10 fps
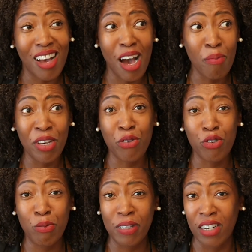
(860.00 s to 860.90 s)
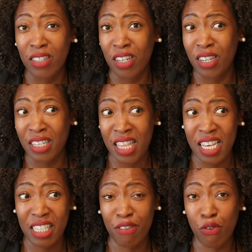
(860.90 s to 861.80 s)
I'm in groups such as
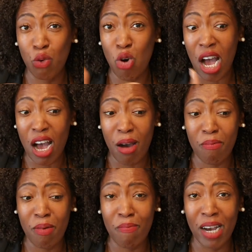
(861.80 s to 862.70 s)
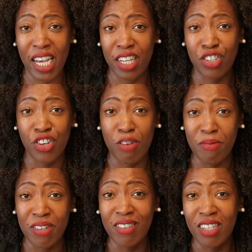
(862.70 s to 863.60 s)
these for my
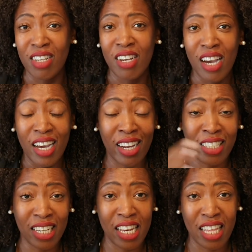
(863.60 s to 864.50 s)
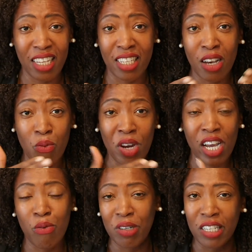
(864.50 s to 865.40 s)
German, and I did this when
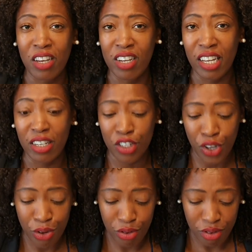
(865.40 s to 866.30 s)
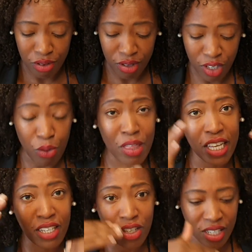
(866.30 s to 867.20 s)
I was learning too. So
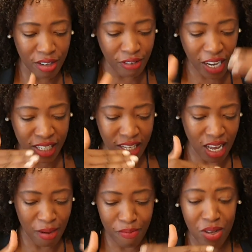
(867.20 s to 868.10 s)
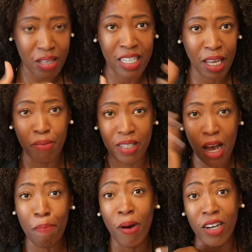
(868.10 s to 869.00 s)
these are just advice, tips
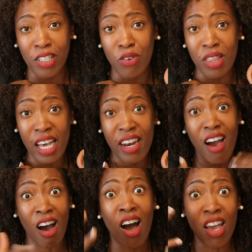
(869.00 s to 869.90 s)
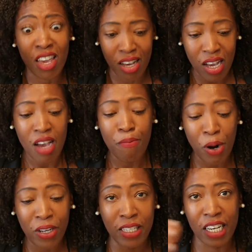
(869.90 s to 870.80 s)
I'm passing on that I
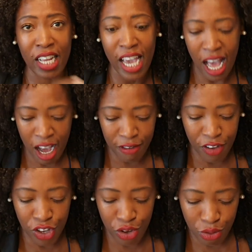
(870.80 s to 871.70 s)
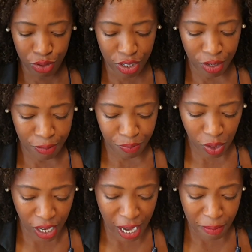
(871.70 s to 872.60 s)
personally have used,
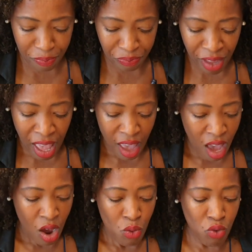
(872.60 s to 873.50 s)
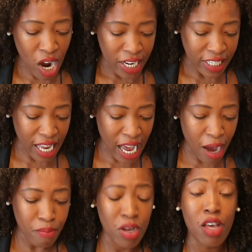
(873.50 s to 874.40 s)
okay? Right,
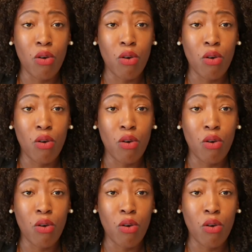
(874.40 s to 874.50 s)
there